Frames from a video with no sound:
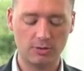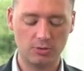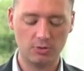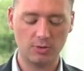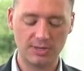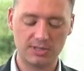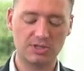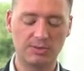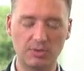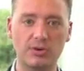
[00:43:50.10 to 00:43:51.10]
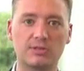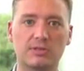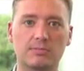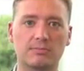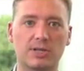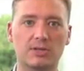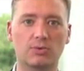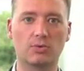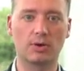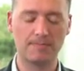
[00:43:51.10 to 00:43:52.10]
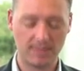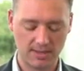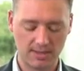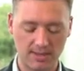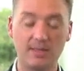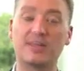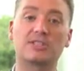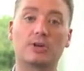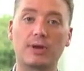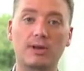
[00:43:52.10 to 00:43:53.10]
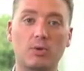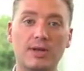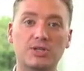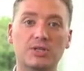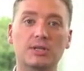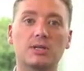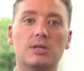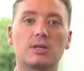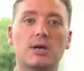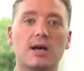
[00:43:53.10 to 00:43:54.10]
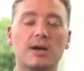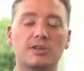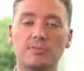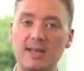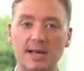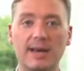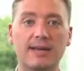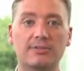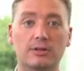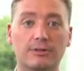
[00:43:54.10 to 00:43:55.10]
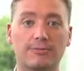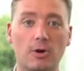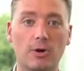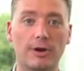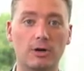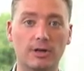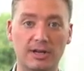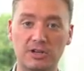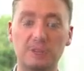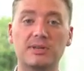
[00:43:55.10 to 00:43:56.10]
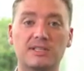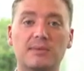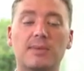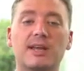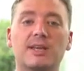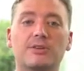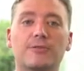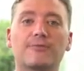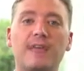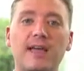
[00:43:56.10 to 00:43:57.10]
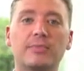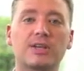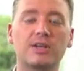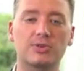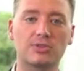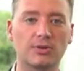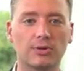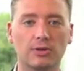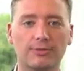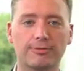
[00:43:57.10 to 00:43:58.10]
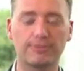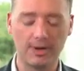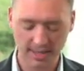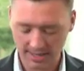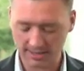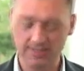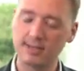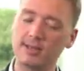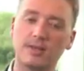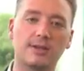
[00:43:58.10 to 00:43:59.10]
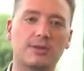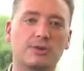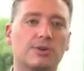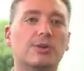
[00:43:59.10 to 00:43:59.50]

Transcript: who was Jim Rohn's mentor? That's a great question. You may not have to look far at all. It could be somebody in your family, your circle of friends, your